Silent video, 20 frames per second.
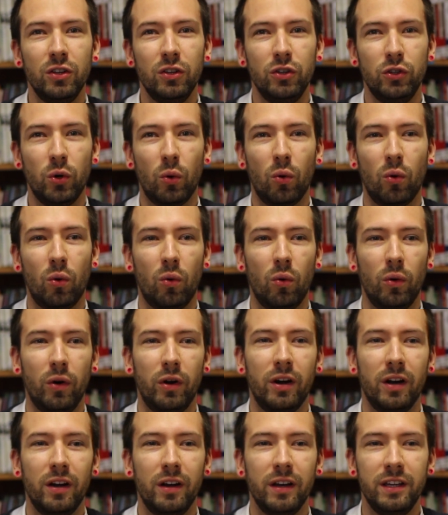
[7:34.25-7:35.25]

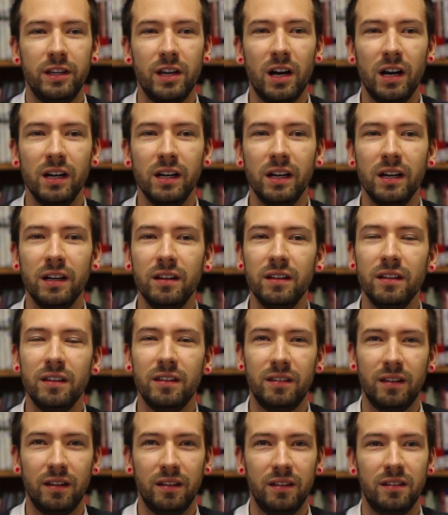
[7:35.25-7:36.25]
Your younger
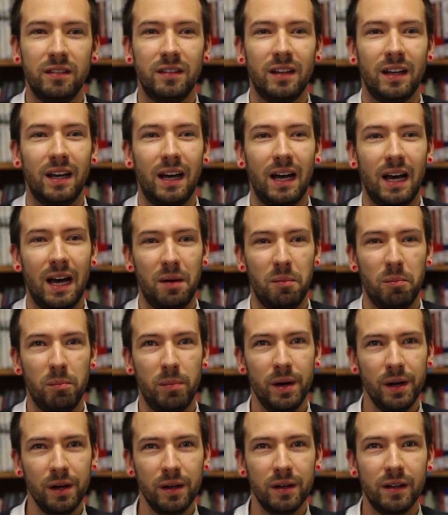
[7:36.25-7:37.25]
sister
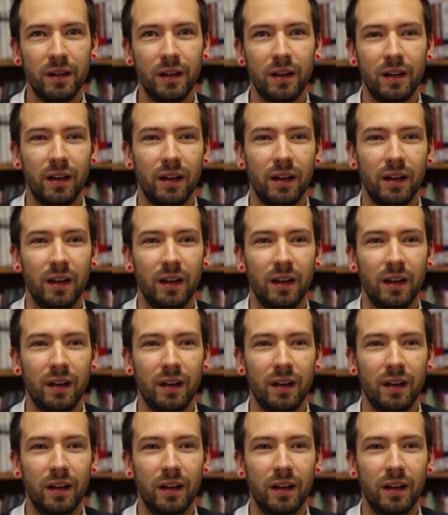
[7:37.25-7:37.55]
Amber